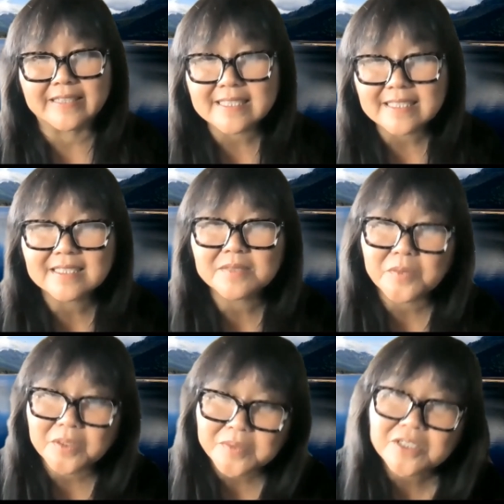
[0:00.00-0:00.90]
And this
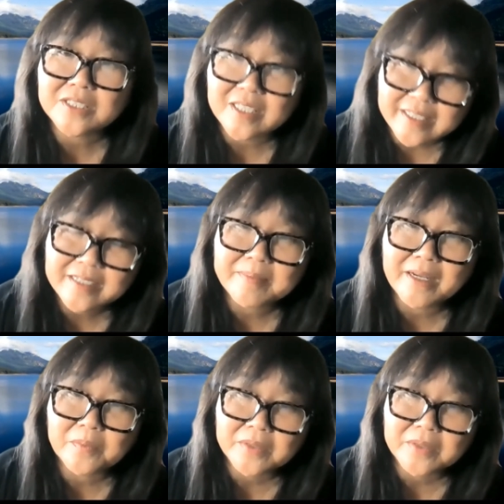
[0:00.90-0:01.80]
is where we start to think
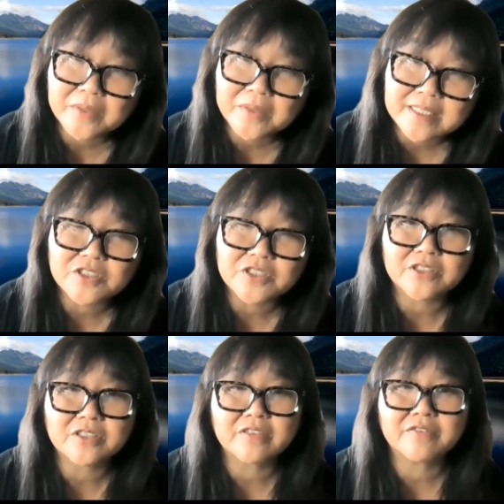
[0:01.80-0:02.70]
about what is
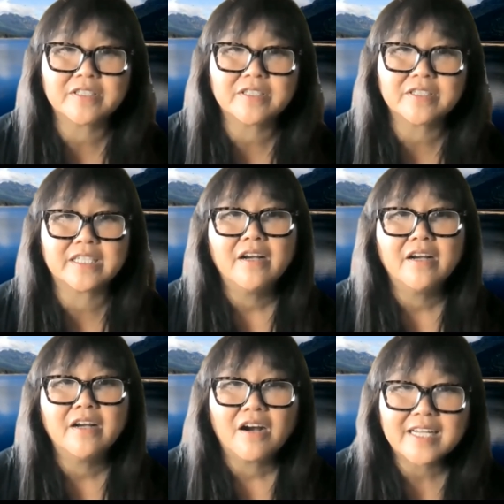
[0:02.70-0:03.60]
infrastructure differently.
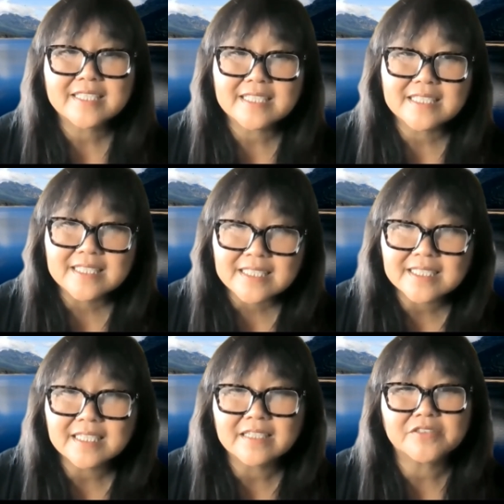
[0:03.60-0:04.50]
Our vast
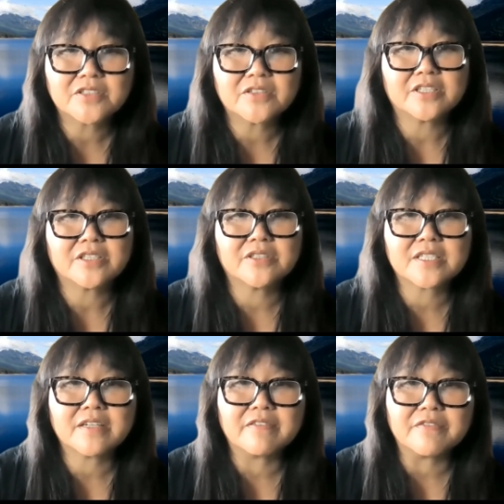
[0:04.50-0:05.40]
existing
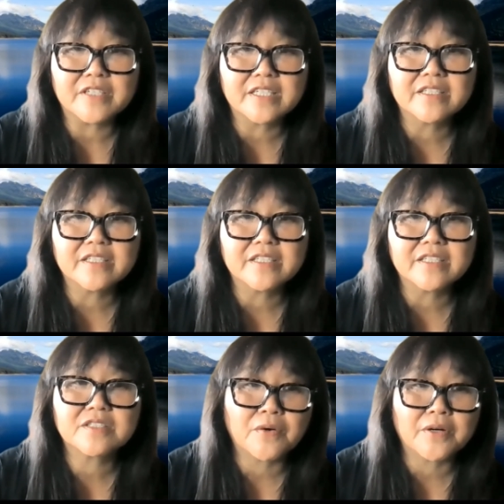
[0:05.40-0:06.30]
infrastructures of
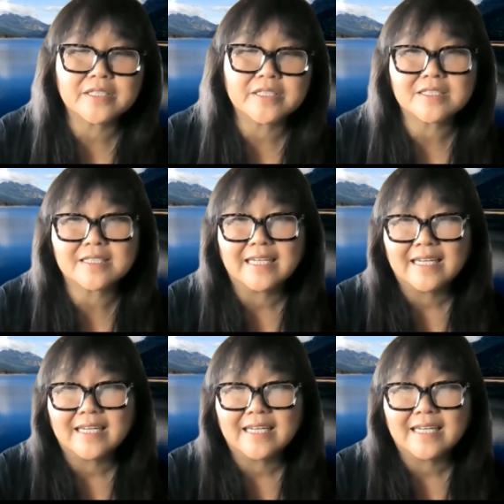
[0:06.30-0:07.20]
fields, forests,
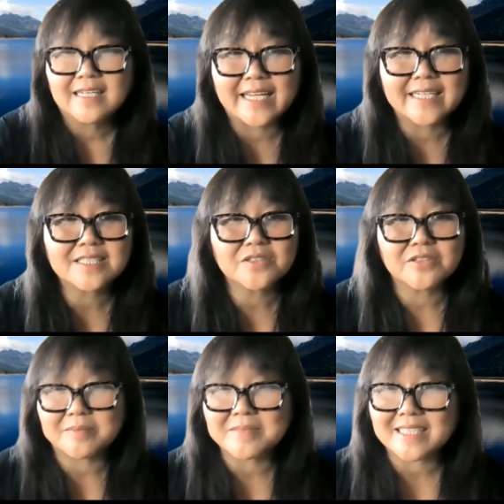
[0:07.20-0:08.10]
lakes,
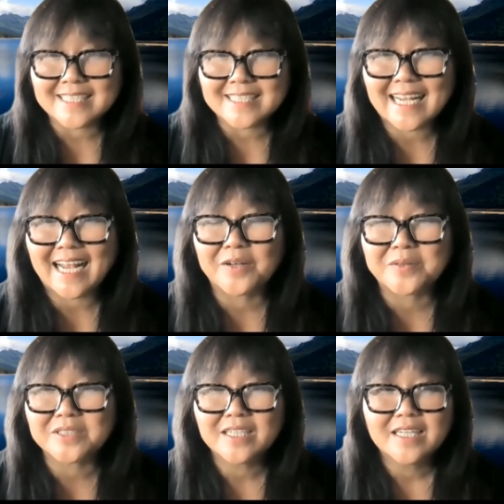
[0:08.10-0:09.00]
streams, and the
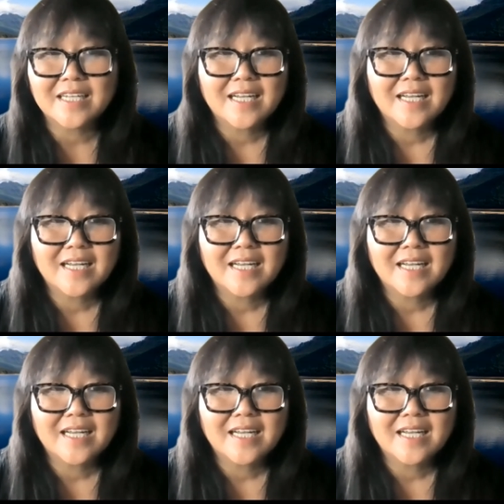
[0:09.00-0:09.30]
sound.